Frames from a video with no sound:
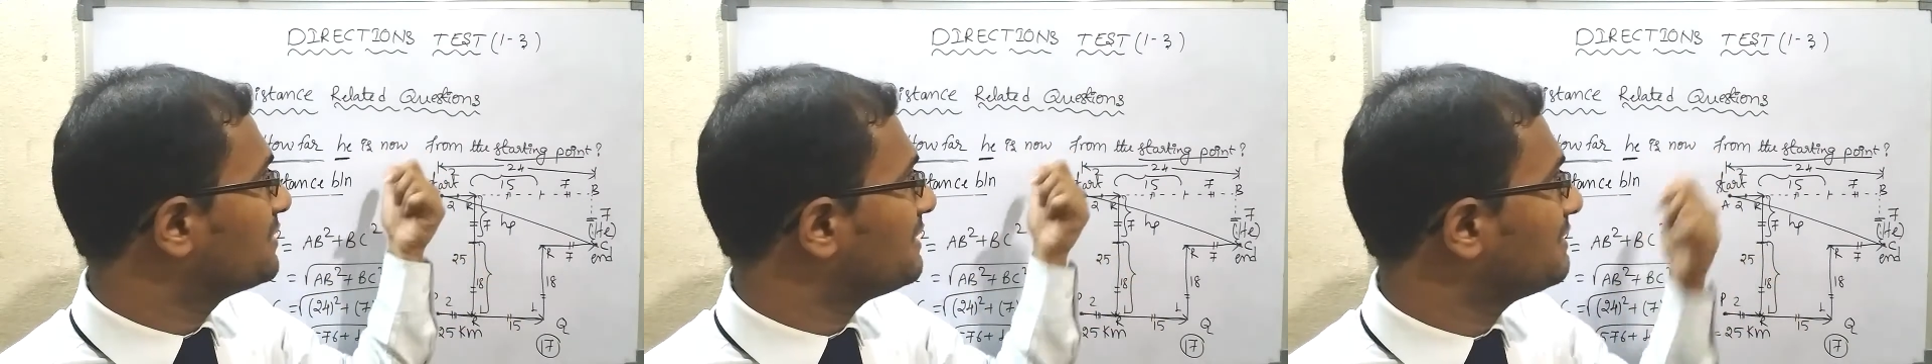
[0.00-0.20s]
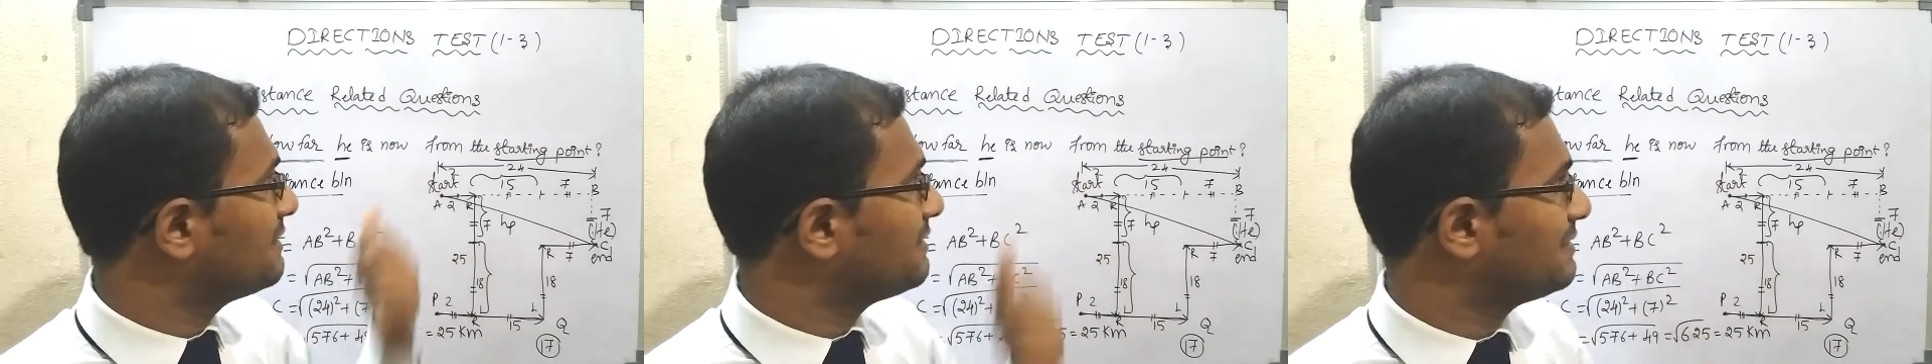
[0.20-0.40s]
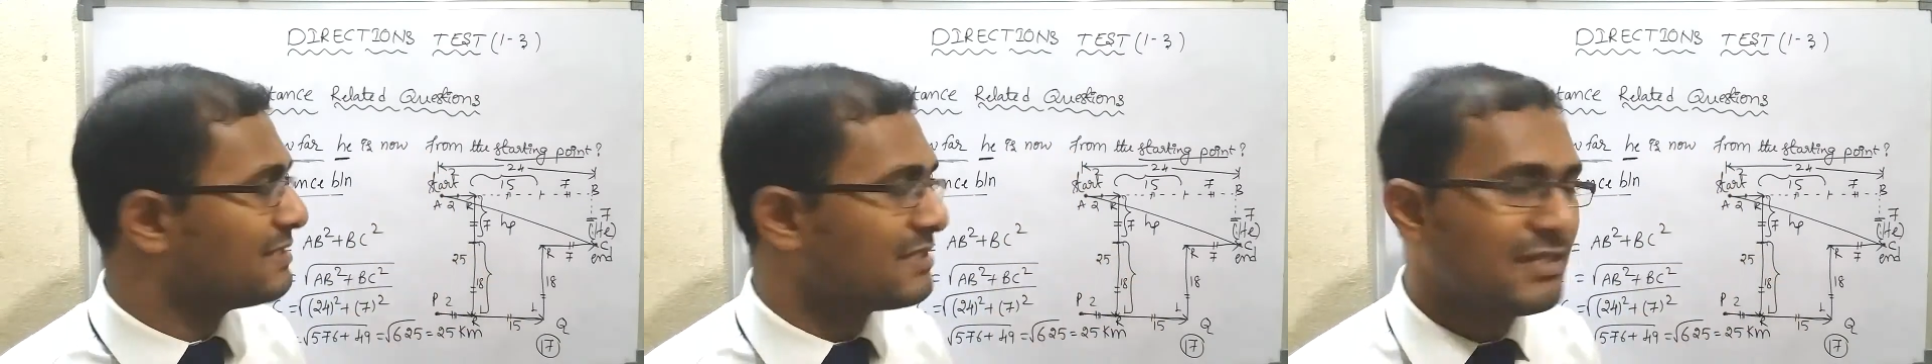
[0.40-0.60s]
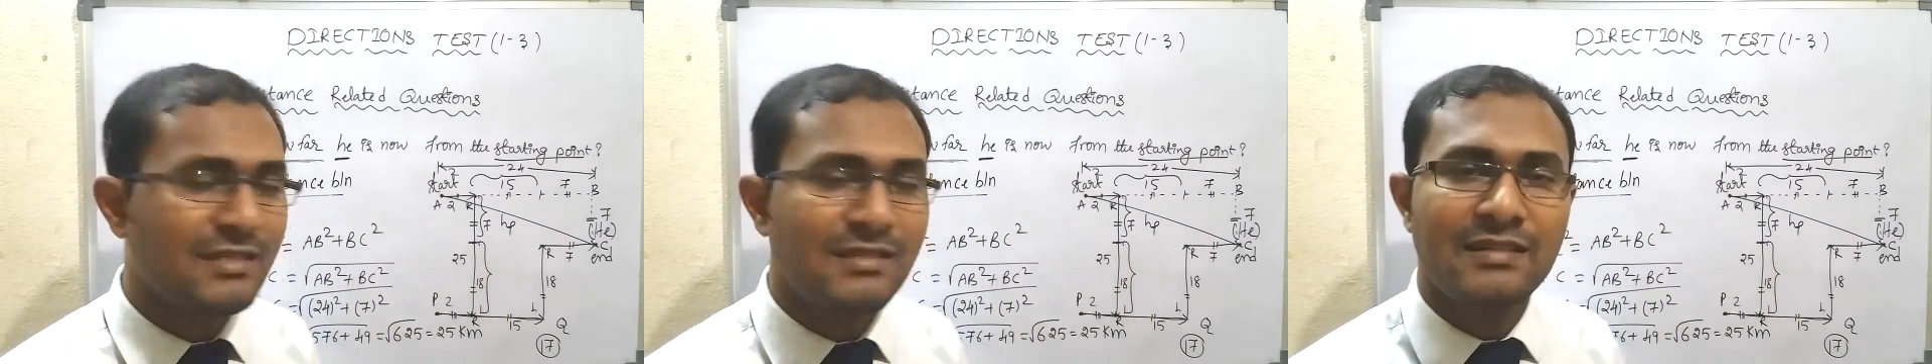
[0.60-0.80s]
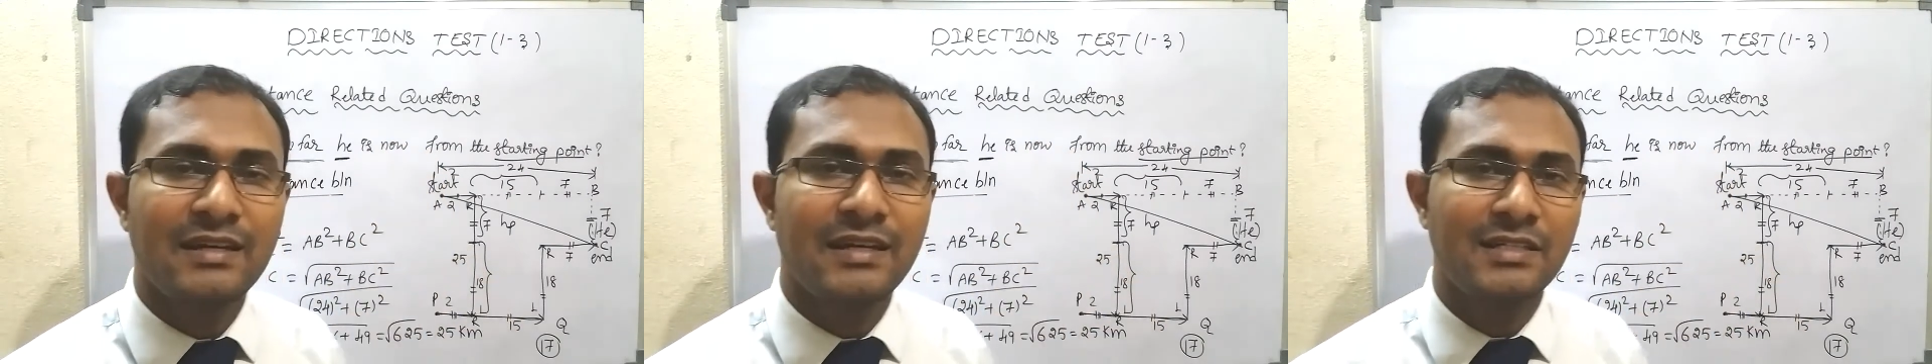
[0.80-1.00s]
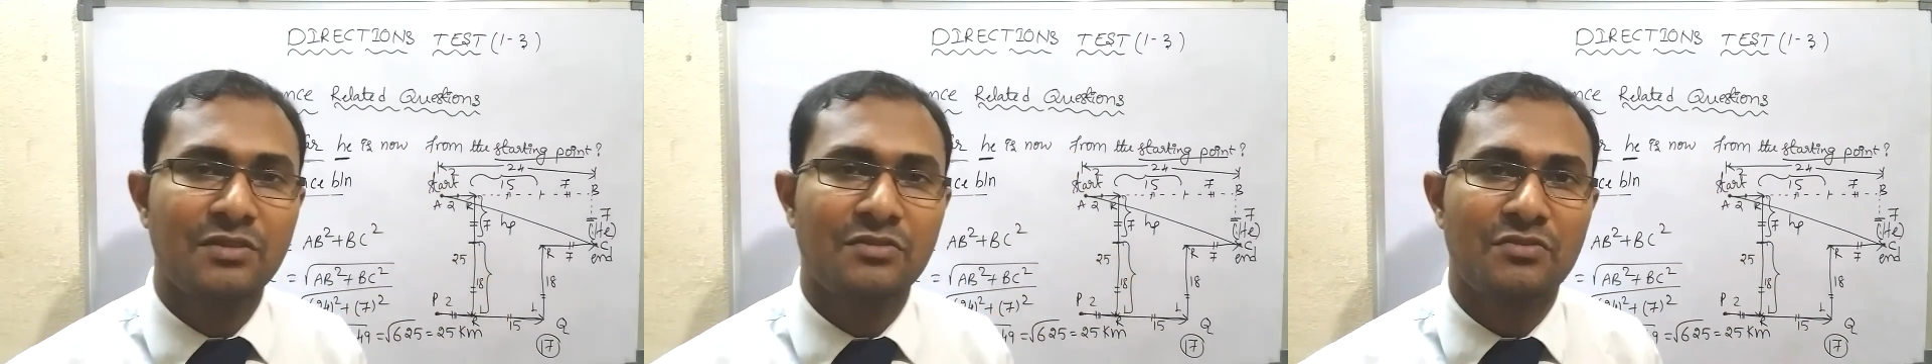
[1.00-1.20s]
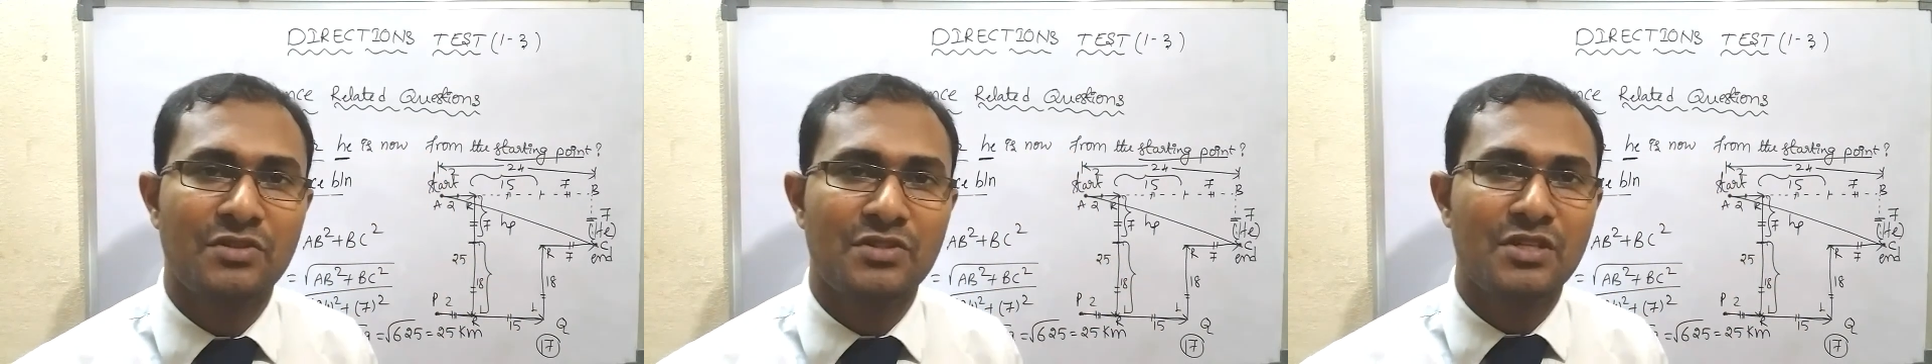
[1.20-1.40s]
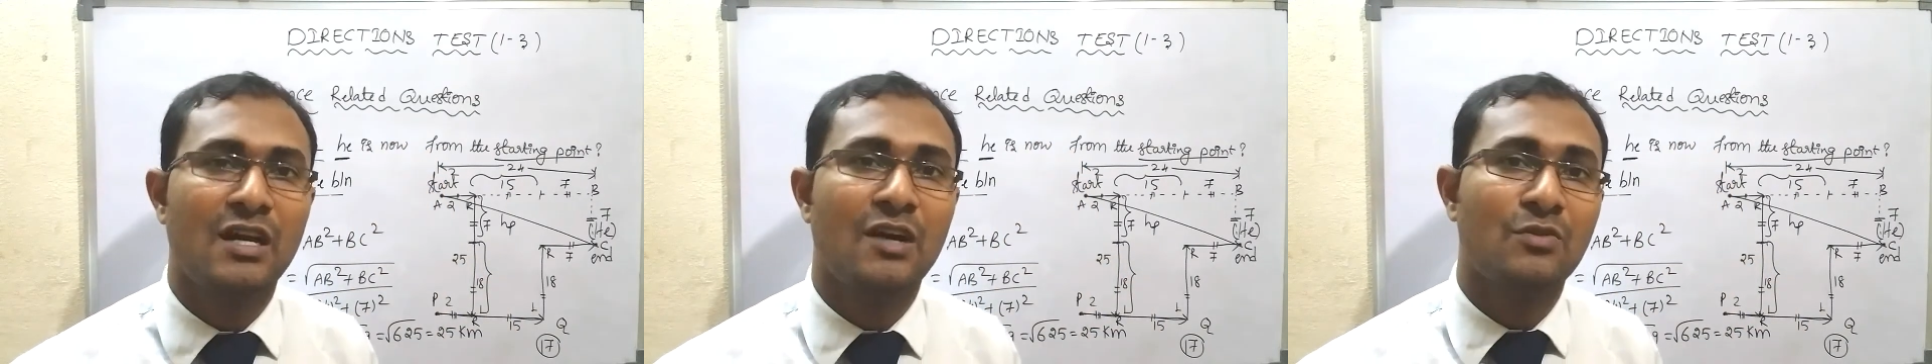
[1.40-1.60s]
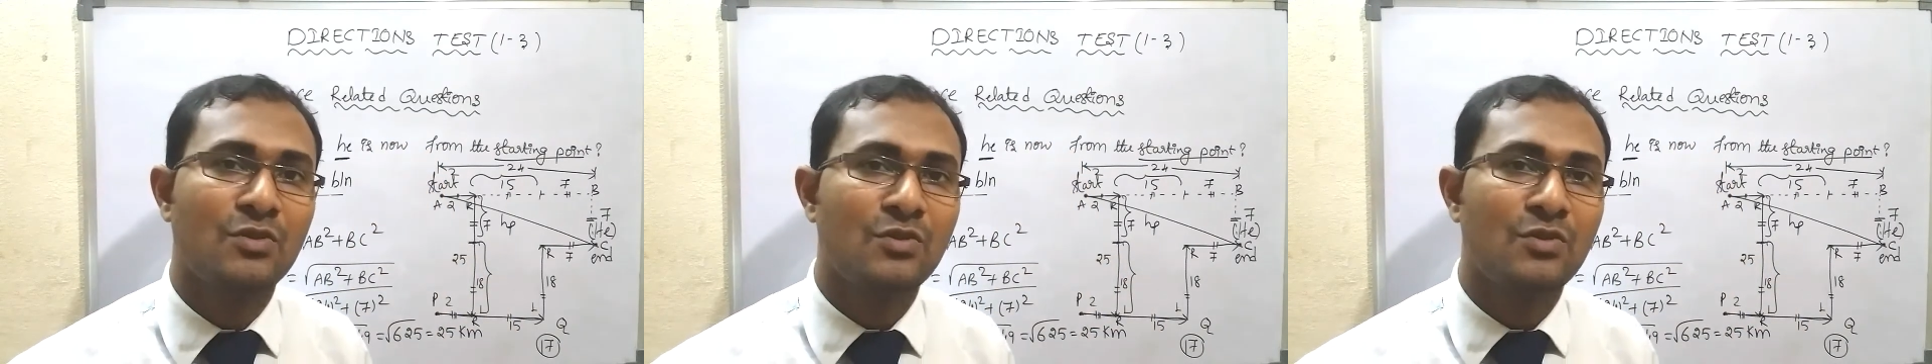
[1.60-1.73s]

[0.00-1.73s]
so that distance related question,